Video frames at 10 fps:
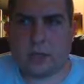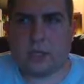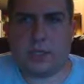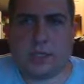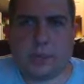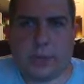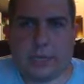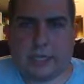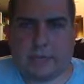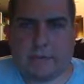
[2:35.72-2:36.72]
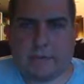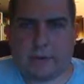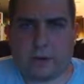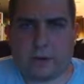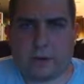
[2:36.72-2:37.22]
continuations from
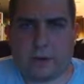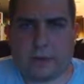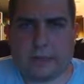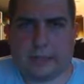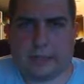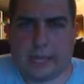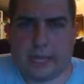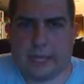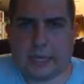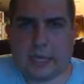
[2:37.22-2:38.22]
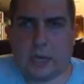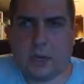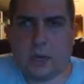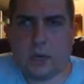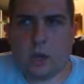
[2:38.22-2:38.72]
the first one saying
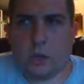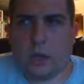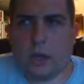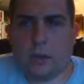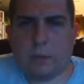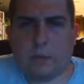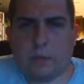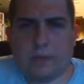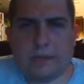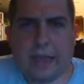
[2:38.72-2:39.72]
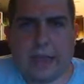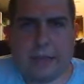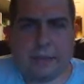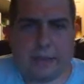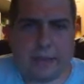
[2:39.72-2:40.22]
what would have
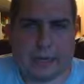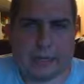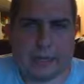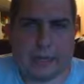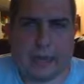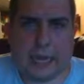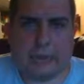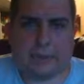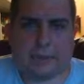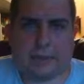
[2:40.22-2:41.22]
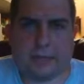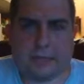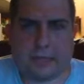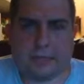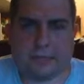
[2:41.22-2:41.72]
happened after
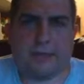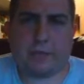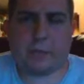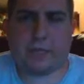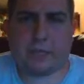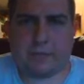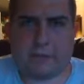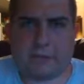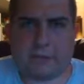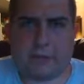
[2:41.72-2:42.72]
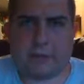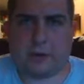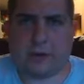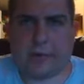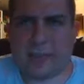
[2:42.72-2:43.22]
this. Like if you're watching the first one
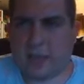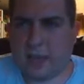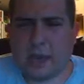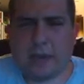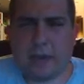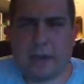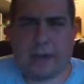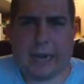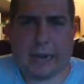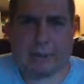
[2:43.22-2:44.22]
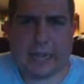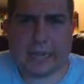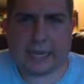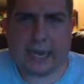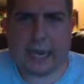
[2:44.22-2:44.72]
you're like, I wonder what happened to
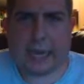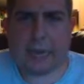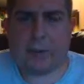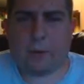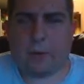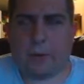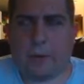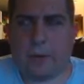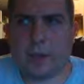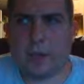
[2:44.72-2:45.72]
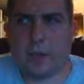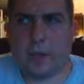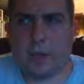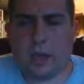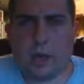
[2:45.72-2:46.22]
that guy, or
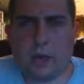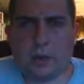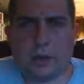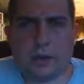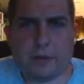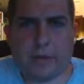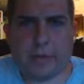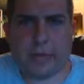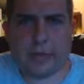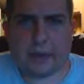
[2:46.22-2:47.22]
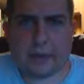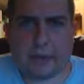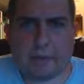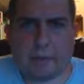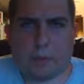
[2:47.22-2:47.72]
huh, I wonder where they ended
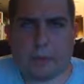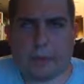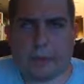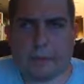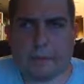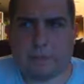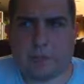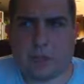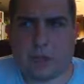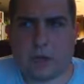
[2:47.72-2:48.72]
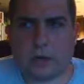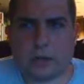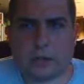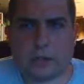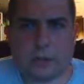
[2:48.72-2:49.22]
up, or are
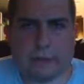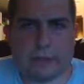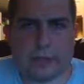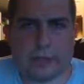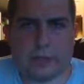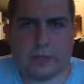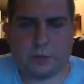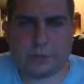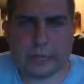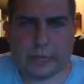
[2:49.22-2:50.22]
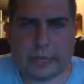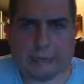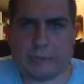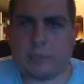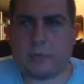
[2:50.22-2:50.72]
these two ever going to do
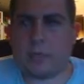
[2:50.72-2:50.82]
anything?